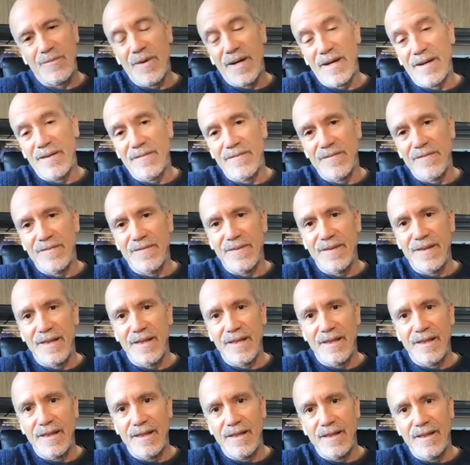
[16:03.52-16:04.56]
way of
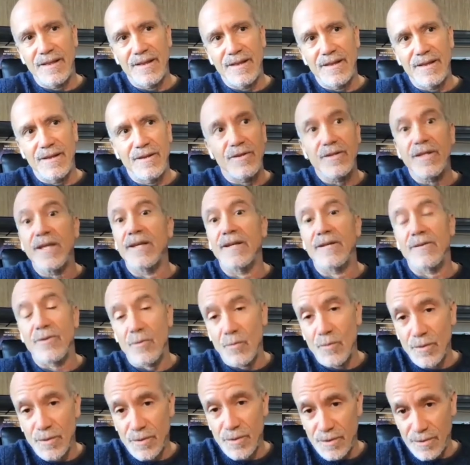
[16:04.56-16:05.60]
looking at the
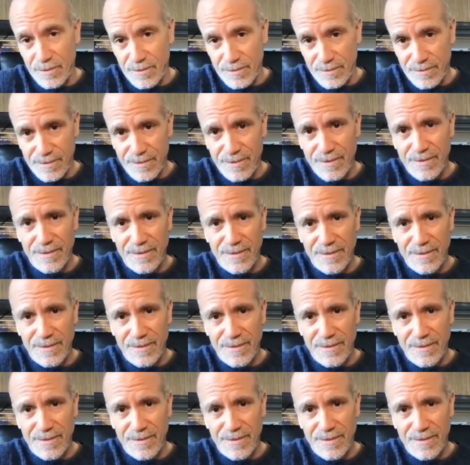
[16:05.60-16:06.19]
world,